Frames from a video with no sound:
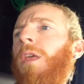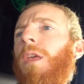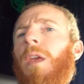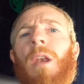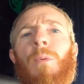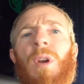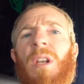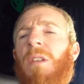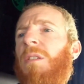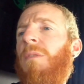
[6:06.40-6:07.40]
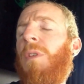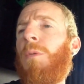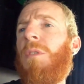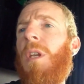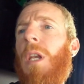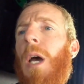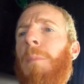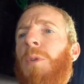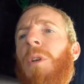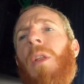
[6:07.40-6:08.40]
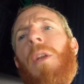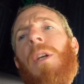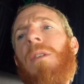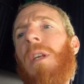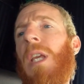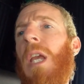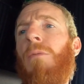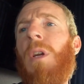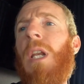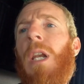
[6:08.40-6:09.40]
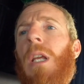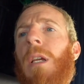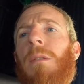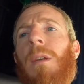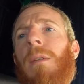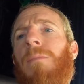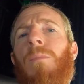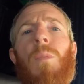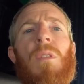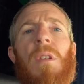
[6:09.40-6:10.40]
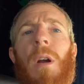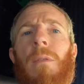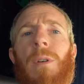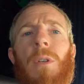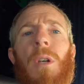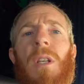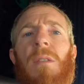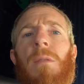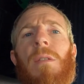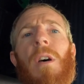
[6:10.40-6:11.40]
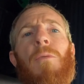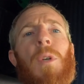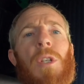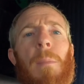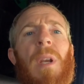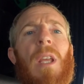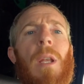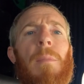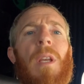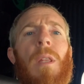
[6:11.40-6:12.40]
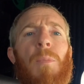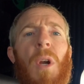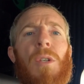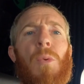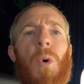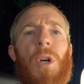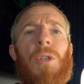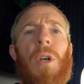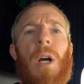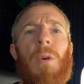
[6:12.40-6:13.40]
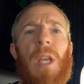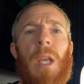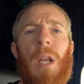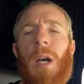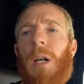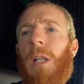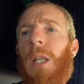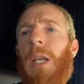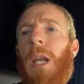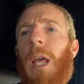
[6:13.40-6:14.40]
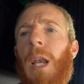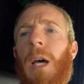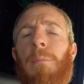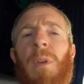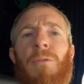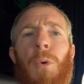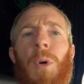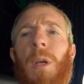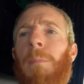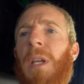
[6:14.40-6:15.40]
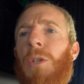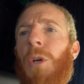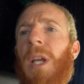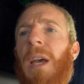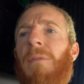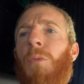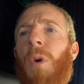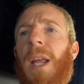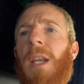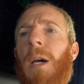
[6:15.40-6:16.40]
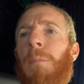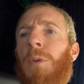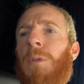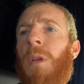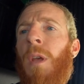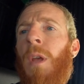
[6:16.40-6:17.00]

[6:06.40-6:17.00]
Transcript: and I wanted to see if there was any numbers on there, because I can't read any because that one's covered in grease and stuff, which I'm going to end up getting the pressure washer out and cleaning that up before to make sure I have the right numbers.